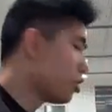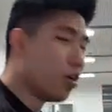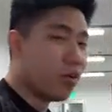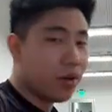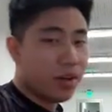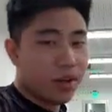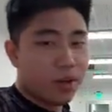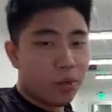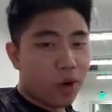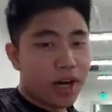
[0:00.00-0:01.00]
So,
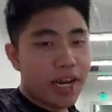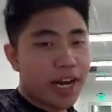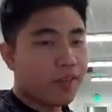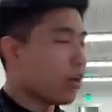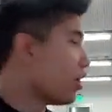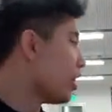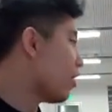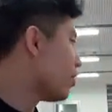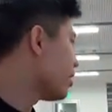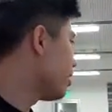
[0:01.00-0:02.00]
one out of
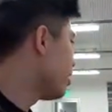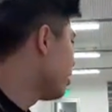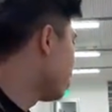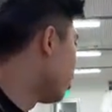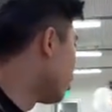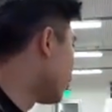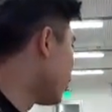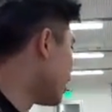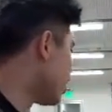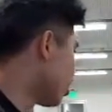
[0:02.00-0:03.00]
11 of my
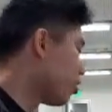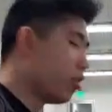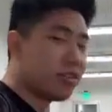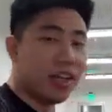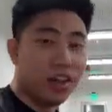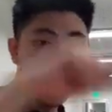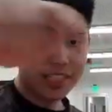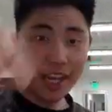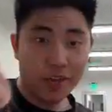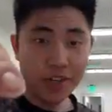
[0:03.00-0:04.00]
fans are girls.
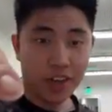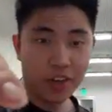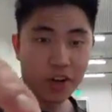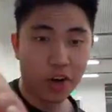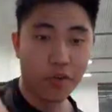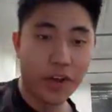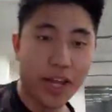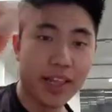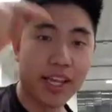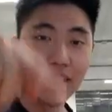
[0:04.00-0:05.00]
Unless I have another girl
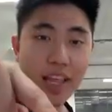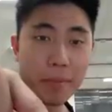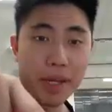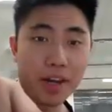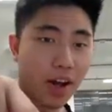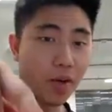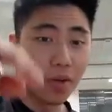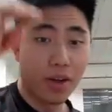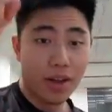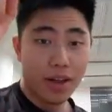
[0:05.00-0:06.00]
fan, like, let me
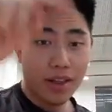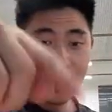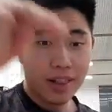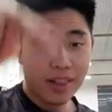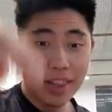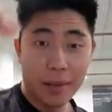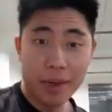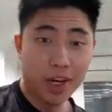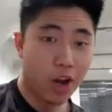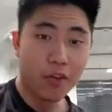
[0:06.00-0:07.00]
know. Let
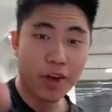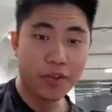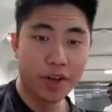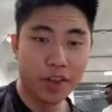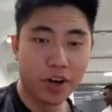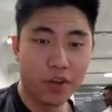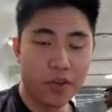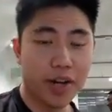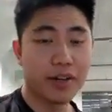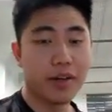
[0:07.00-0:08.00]
me know if I have another girl
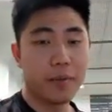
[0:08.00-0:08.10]
fan.